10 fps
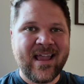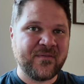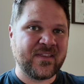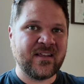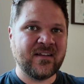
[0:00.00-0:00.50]

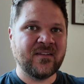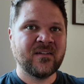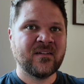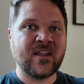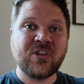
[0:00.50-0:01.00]

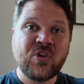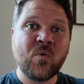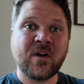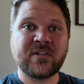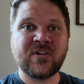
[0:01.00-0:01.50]
everything that you
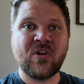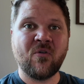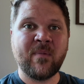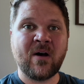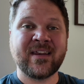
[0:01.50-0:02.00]
want to
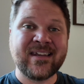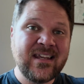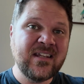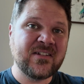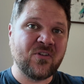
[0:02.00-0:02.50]
know about and
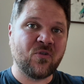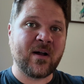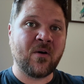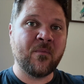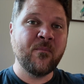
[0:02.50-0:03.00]
need to know
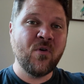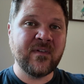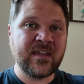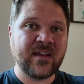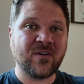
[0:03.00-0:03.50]
about
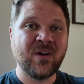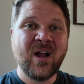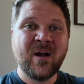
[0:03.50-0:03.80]
moving here.